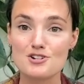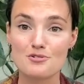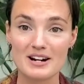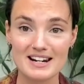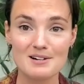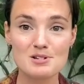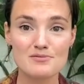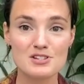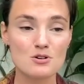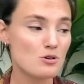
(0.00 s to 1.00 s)
train out of
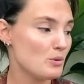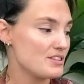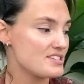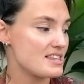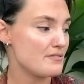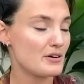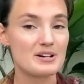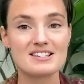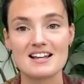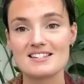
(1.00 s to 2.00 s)
a dog once they're very
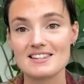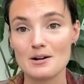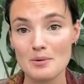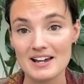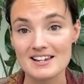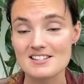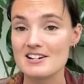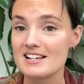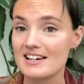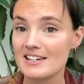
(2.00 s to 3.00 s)
set in their ways. I
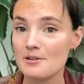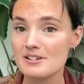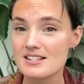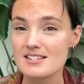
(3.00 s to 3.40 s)
did get Yoli as a